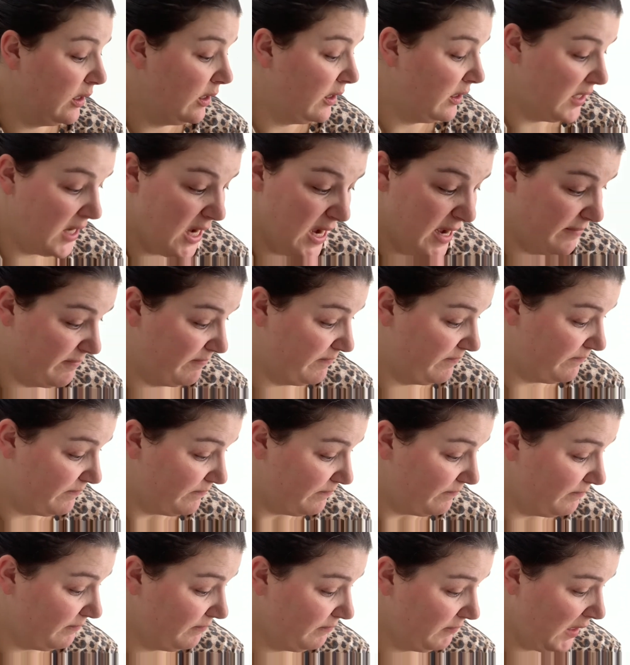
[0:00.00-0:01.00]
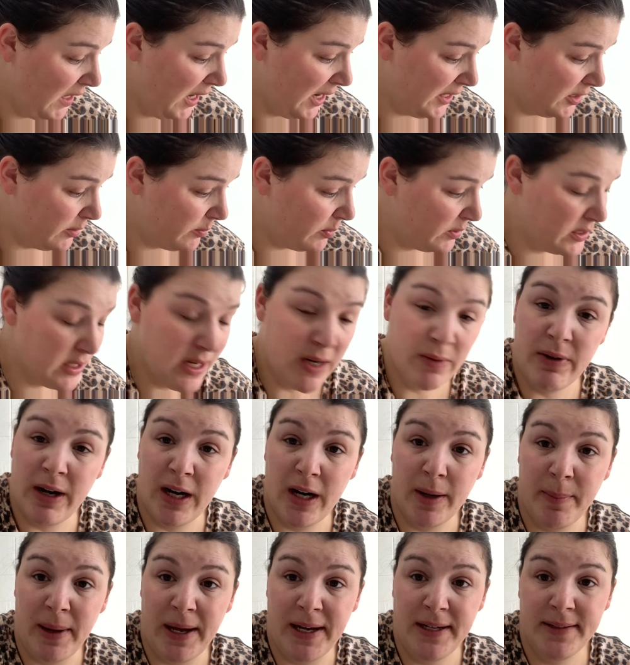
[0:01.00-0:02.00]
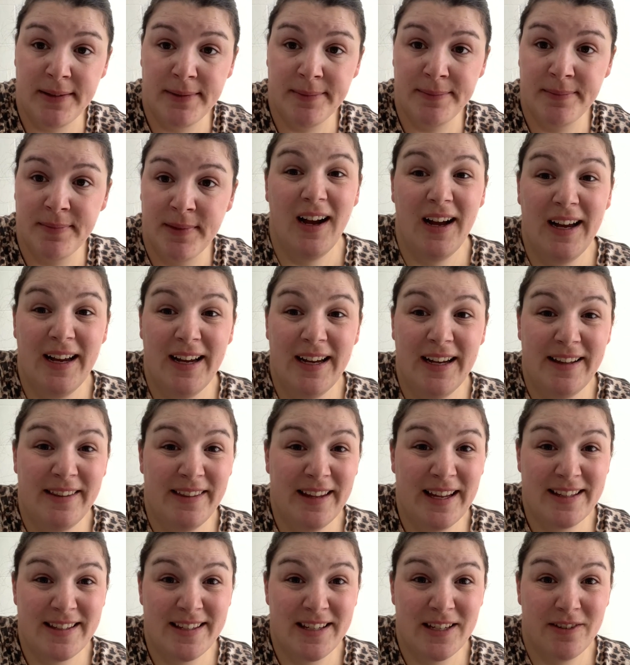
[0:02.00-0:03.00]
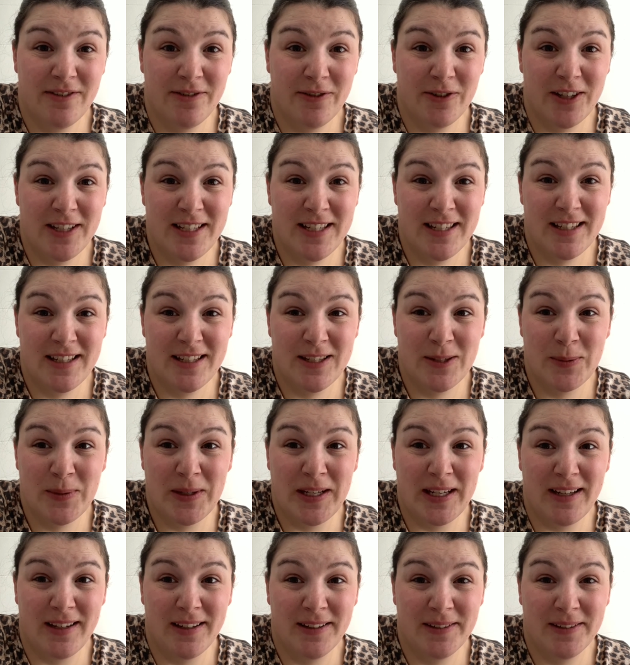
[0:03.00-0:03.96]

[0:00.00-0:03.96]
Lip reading: yeah, 100% recommend. And that's it for us this week.